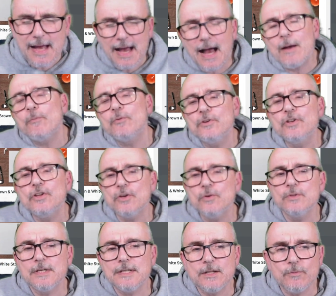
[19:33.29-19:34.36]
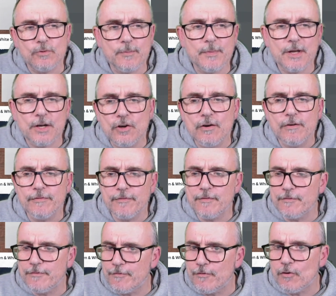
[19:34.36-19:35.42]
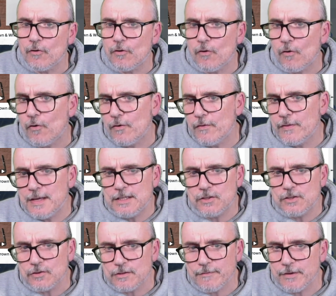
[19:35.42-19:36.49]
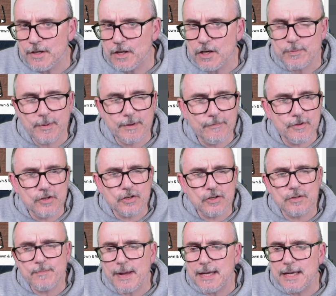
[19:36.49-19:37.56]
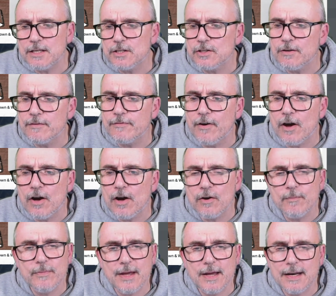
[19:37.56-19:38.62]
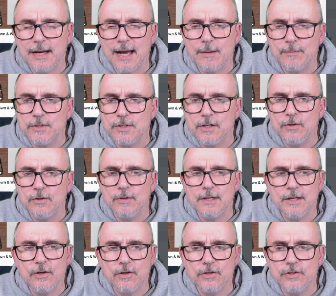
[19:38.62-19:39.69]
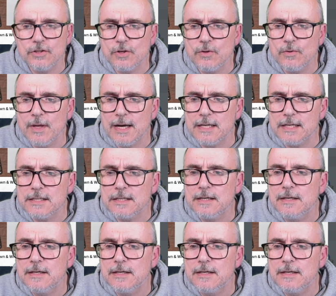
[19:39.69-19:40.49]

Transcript: I wouldn't use it. It wouldn't be enough for these sorts of videos, but if you're just making stuff for home, then absolutely you can do that.